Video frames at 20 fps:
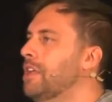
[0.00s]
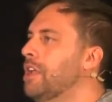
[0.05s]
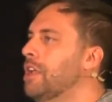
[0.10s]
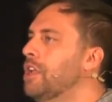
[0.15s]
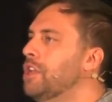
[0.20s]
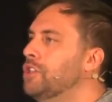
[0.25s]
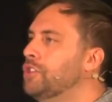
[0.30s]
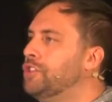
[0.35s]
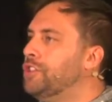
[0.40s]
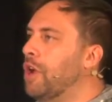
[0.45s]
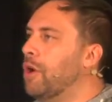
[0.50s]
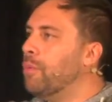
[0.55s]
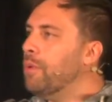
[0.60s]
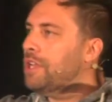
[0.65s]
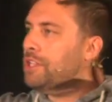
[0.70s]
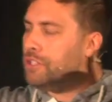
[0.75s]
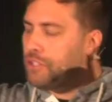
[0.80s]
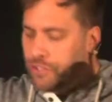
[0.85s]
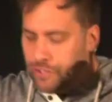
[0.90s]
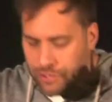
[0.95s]
So
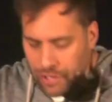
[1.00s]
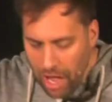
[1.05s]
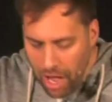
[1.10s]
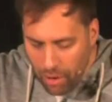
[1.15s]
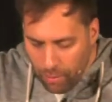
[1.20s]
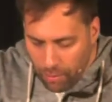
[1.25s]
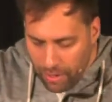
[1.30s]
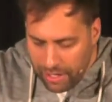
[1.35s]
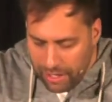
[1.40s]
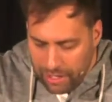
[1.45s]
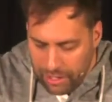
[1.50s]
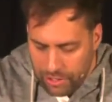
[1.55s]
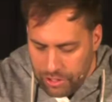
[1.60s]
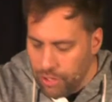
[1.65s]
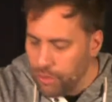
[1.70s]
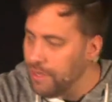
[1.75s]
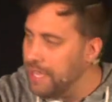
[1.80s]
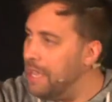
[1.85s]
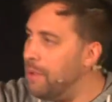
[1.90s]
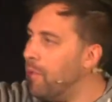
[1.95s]
what Saul wanted to
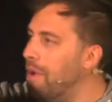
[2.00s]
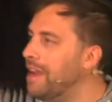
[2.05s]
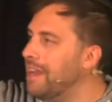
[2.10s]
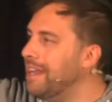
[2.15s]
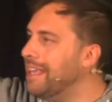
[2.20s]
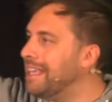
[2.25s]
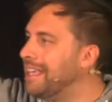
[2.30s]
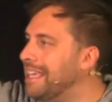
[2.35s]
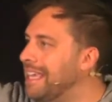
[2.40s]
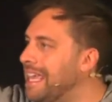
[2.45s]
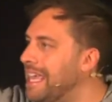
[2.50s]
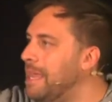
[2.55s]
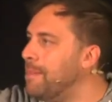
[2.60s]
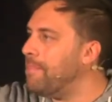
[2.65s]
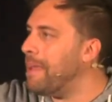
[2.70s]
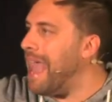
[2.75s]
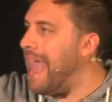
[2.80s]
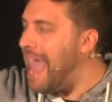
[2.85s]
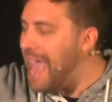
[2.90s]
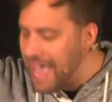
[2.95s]
do, he wanted to keep
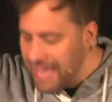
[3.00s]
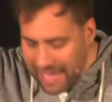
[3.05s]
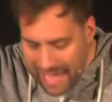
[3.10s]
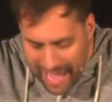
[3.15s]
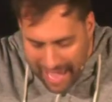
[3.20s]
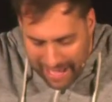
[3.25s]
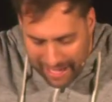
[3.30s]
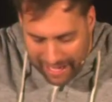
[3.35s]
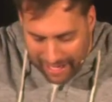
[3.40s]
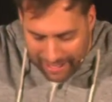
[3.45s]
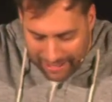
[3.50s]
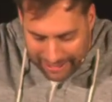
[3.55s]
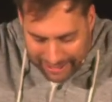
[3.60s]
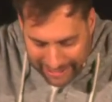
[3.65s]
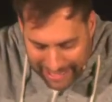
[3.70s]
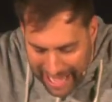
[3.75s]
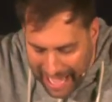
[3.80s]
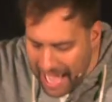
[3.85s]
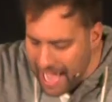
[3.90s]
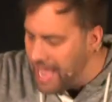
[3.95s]
Agag
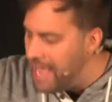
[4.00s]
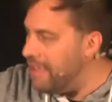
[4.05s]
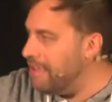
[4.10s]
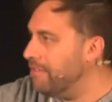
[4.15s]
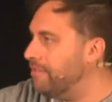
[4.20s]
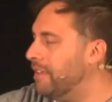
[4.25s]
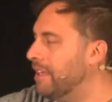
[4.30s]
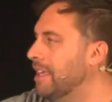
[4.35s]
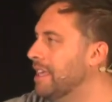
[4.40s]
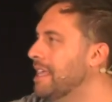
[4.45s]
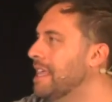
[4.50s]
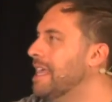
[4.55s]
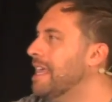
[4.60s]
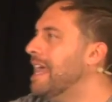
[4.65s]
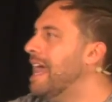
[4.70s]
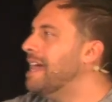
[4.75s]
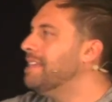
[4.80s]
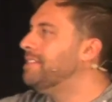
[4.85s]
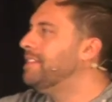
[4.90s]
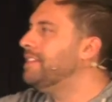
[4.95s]
alive
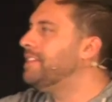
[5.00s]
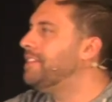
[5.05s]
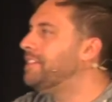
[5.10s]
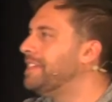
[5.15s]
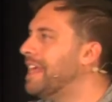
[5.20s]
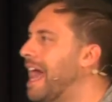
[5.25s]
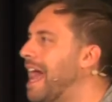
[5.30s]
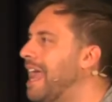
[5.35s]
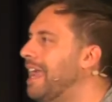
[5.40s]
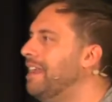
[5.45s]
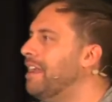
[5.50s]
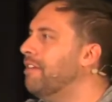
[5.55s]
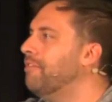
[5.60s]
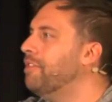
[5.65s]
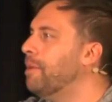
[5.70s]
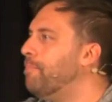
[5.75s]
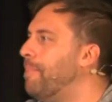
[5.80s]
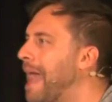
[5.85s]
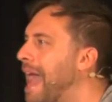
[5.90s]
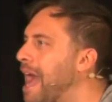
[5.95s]
as a sign of
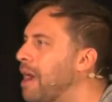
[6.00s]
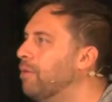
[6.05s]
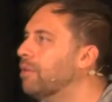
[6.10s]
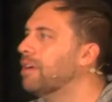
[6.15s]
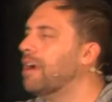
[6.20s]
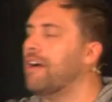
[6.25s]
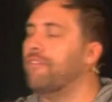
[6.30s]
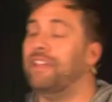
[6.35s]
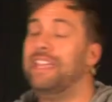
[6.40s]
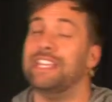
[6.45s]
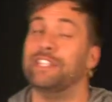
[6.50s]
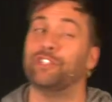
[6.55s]
the power of his